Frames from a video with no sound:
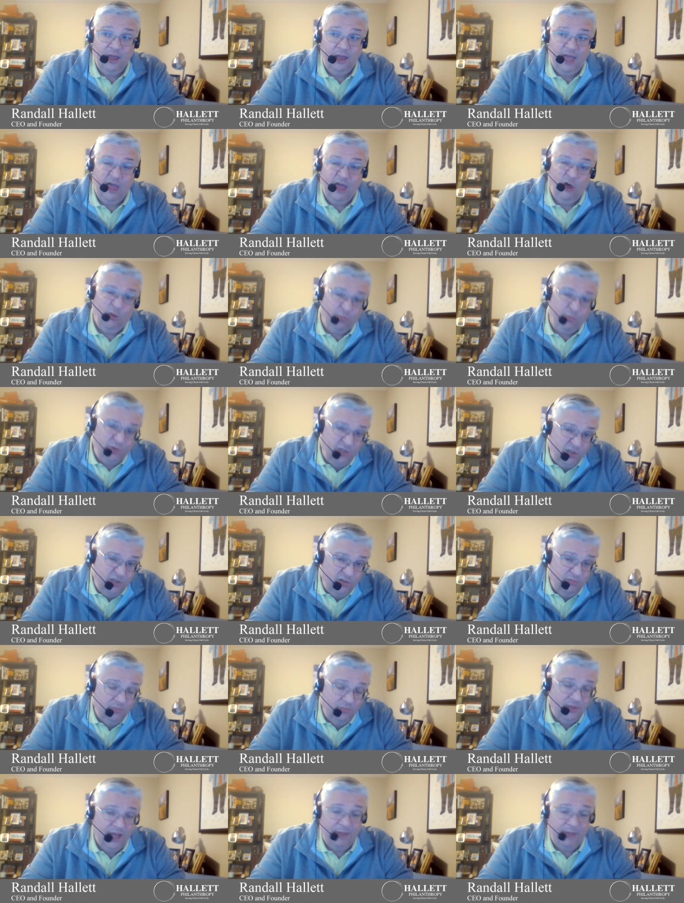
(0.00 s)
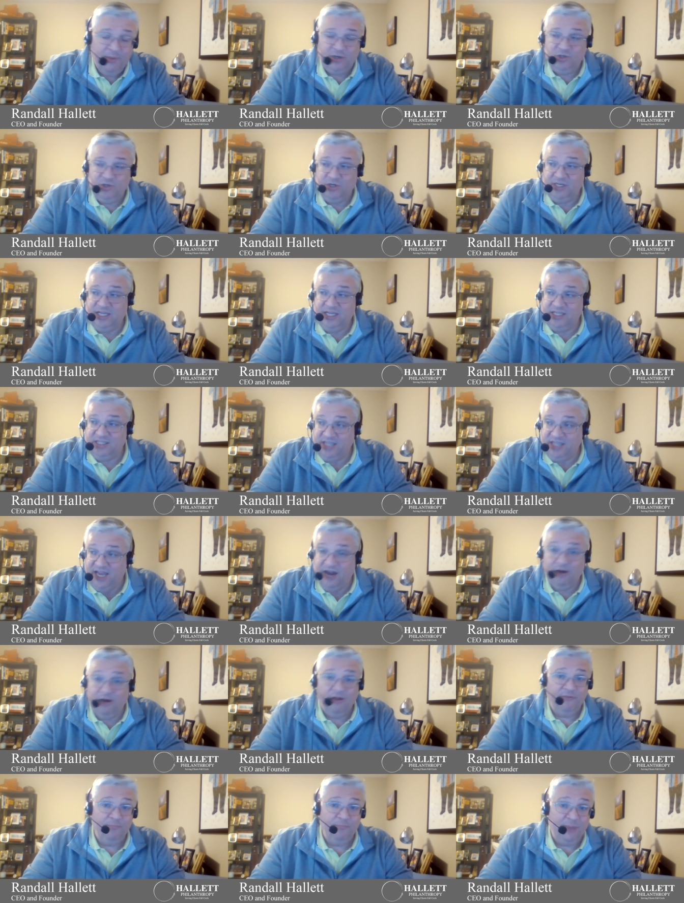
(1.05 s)
helps, I'm not sure it takes
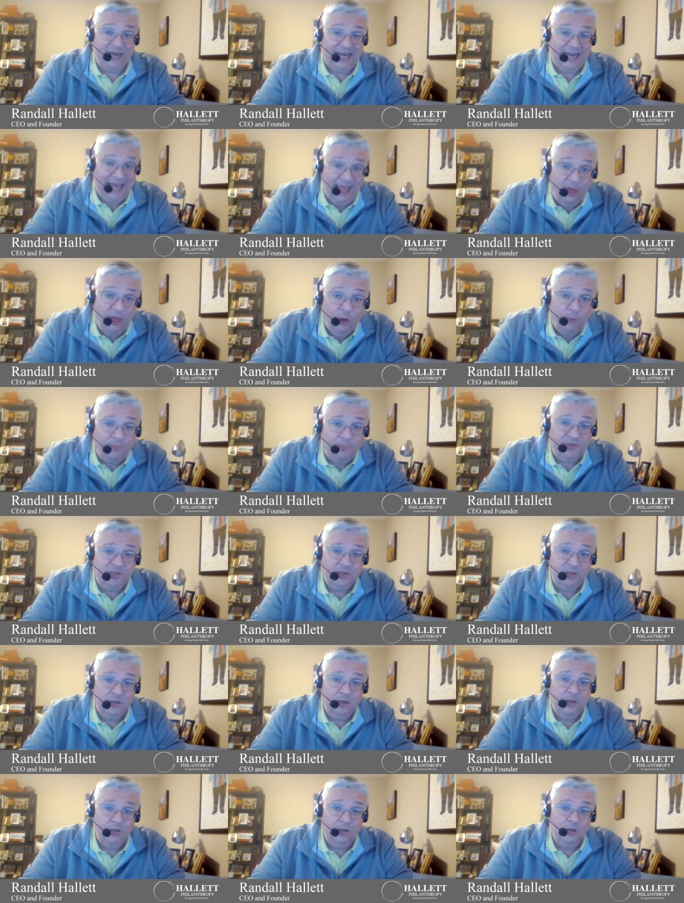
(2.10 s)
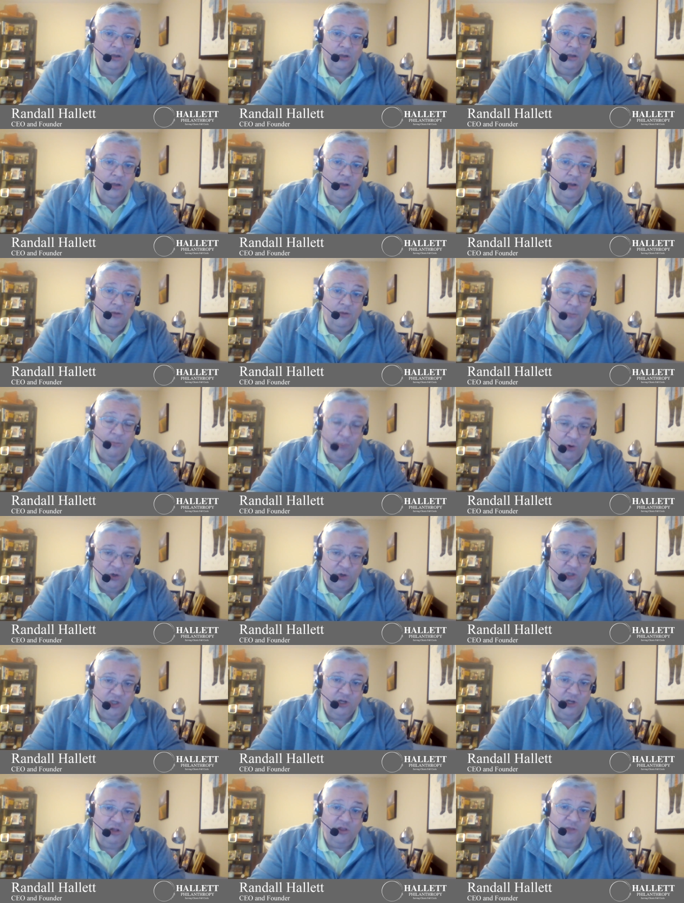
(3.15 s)
care of, but it helps the
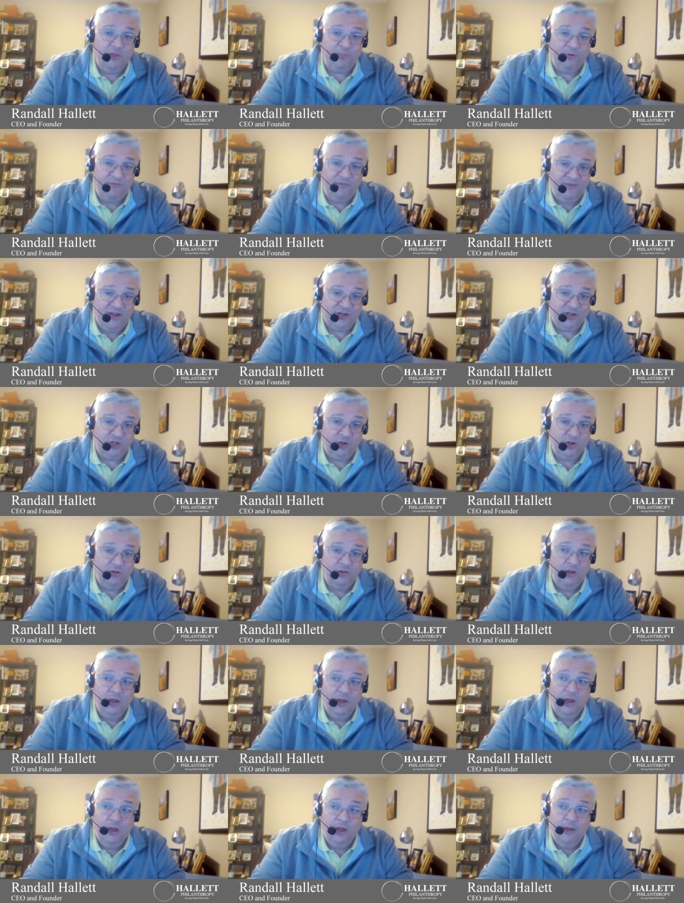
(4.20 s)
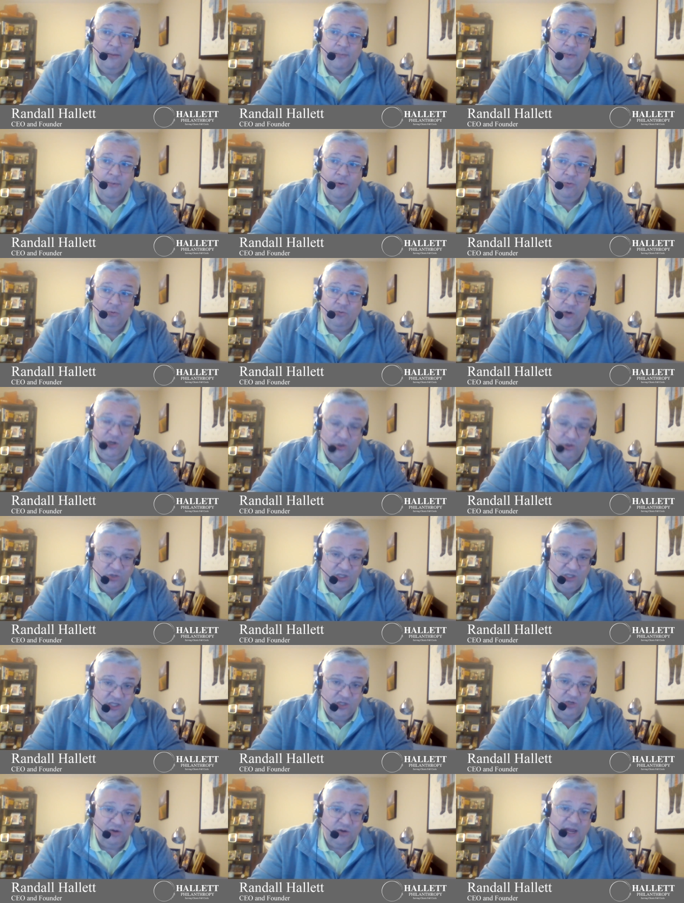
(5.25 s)
personal and the professional,
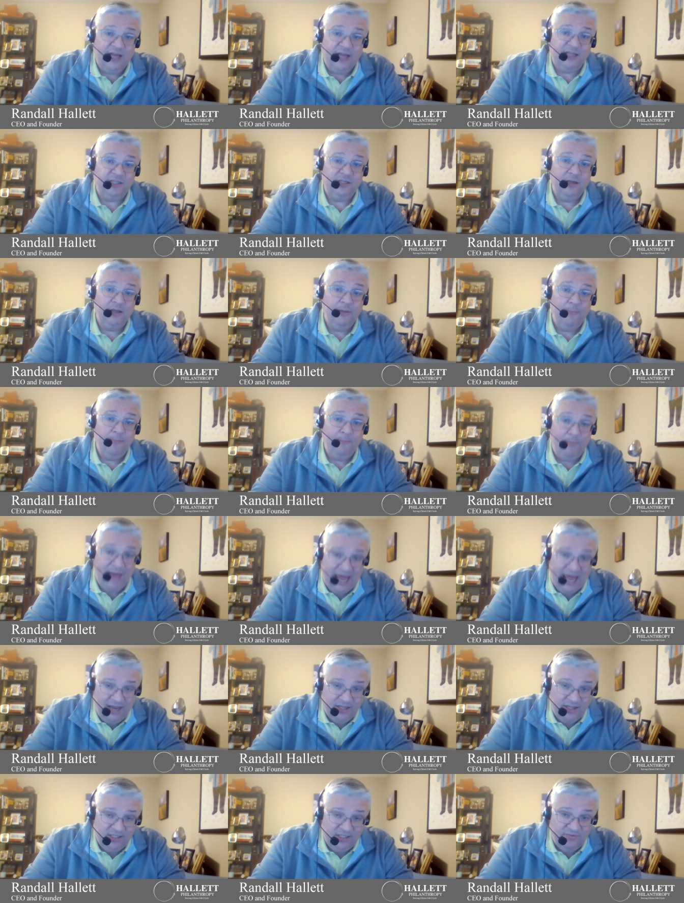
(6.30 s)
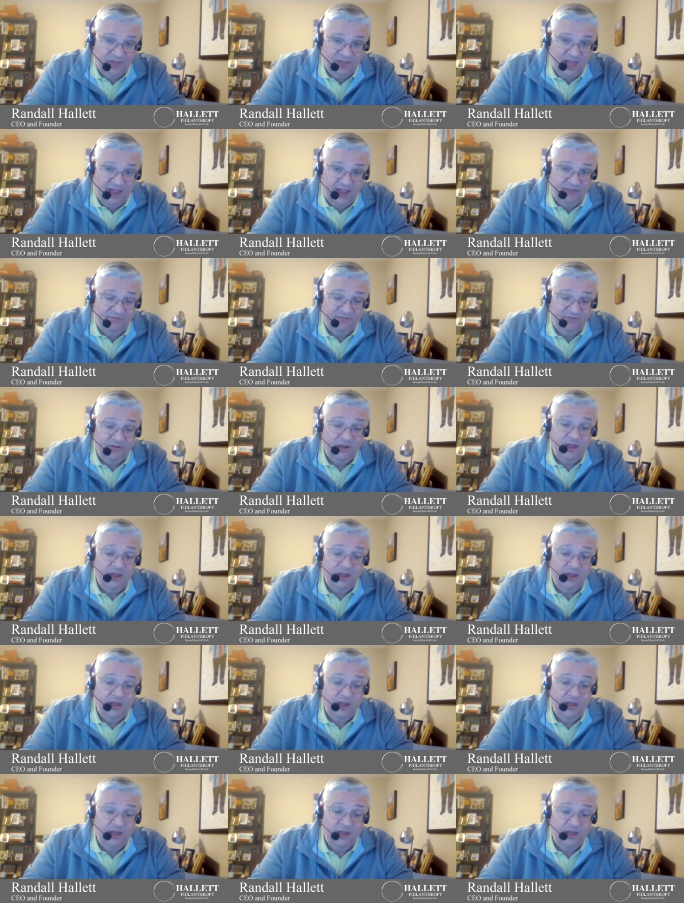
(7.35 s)
reducing stress, balance of life,